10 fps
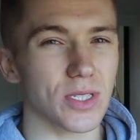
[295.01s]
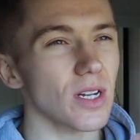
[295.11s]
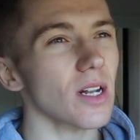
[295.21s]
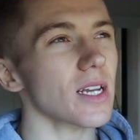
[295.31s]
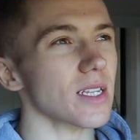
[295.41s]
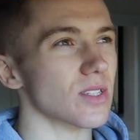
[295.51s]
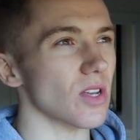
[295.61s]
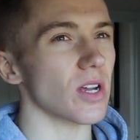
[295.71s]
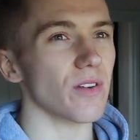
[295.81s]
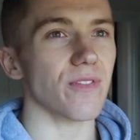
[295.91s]
It's kind of like a
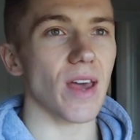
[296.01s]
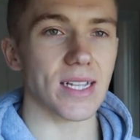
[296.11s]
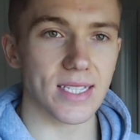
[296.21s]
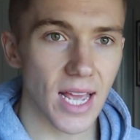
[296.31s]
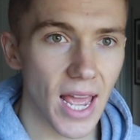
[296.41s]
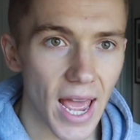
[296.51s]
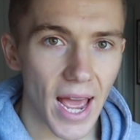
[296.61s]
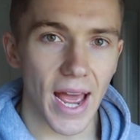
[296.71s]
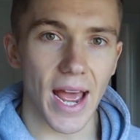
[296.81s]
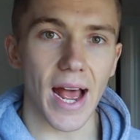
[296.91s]
side effect
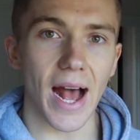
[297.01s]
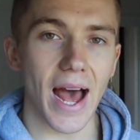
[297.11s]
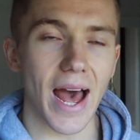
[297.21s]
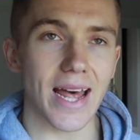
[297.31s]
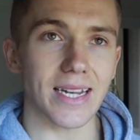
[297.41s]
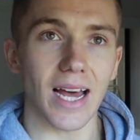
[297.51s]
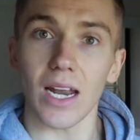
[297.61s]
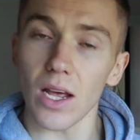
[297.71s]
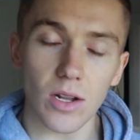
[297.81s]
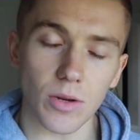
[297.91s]
Uh, and a
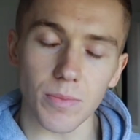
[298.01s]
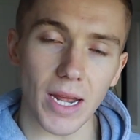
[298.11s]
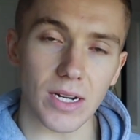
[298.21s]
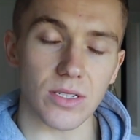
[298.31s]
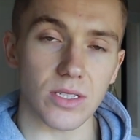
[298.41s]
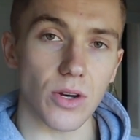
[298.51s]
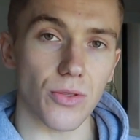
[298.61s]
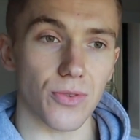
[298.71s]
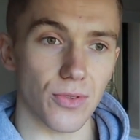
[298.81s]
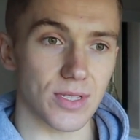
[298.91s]
lot of competitors go
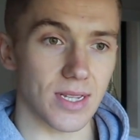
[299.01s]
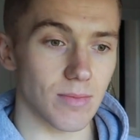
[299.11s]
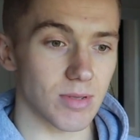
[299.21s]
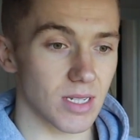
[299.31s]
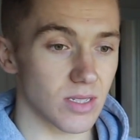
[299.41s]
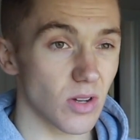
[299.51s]
through the same thing.